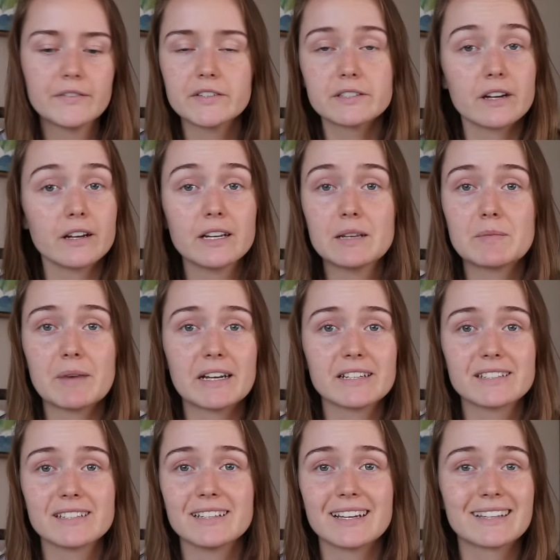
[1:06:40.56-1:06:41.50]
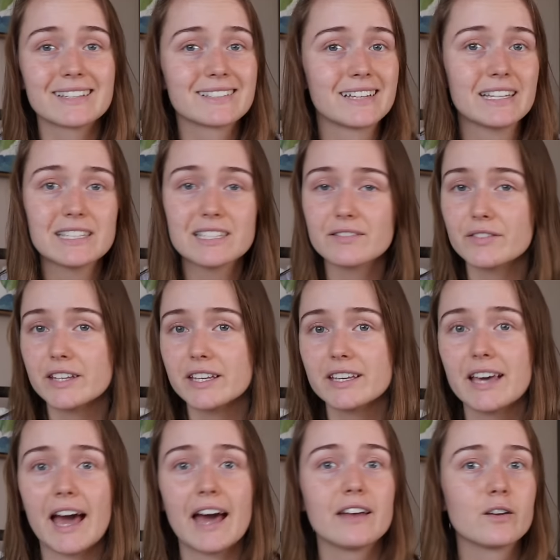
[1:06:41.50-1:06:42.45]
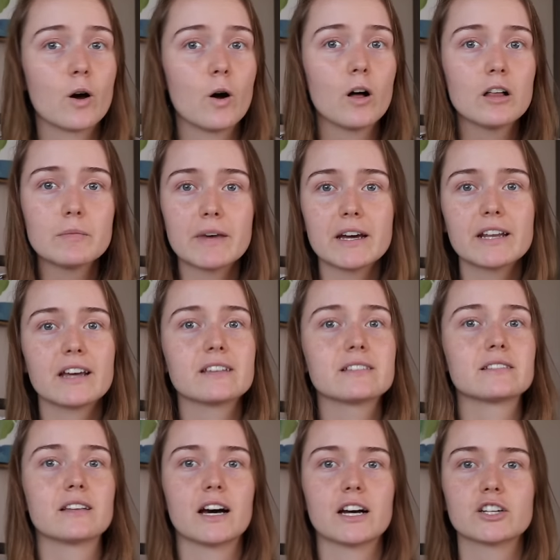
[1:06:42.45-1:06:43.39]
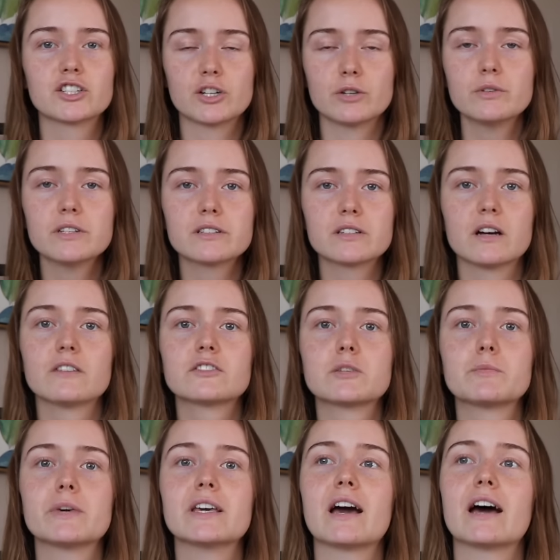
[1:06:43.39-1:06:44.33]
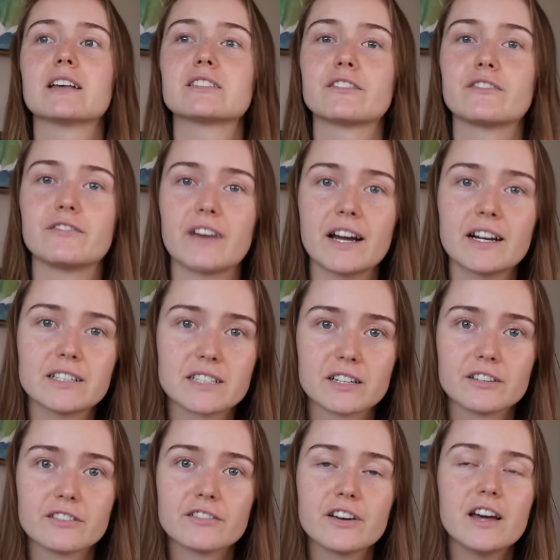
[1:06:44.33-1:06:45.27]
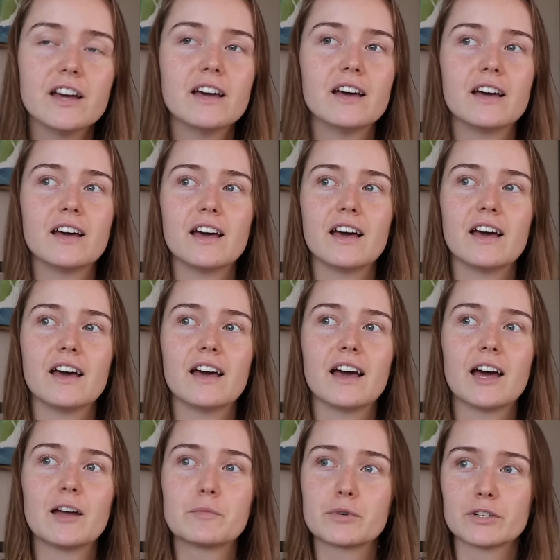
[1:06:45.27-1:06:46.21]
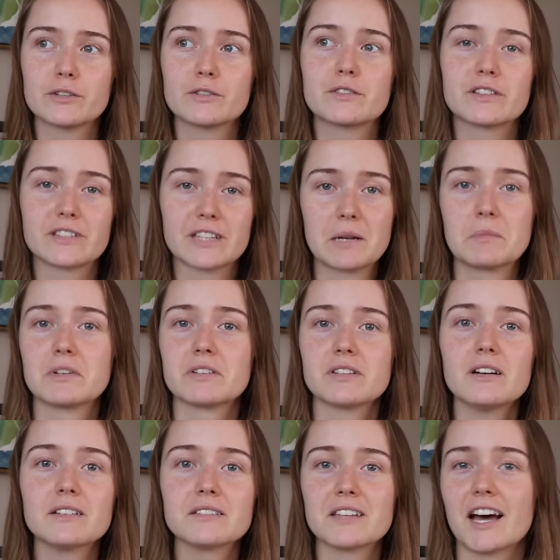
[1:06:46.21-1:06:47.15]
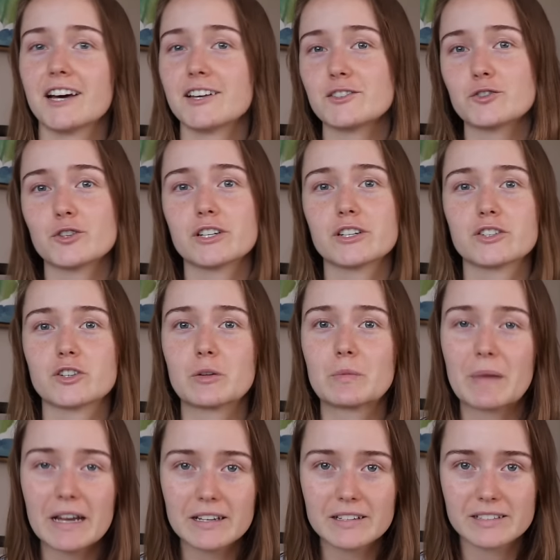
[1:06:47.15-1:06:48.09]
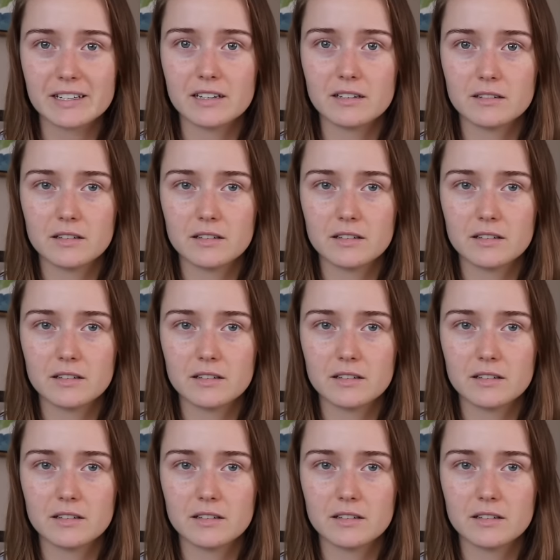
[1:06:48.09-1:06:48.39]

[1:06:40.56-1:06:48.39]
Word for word: studied medicine extensively and AltMed has not shown itself to be as effective and produce the same results as traditional medicine.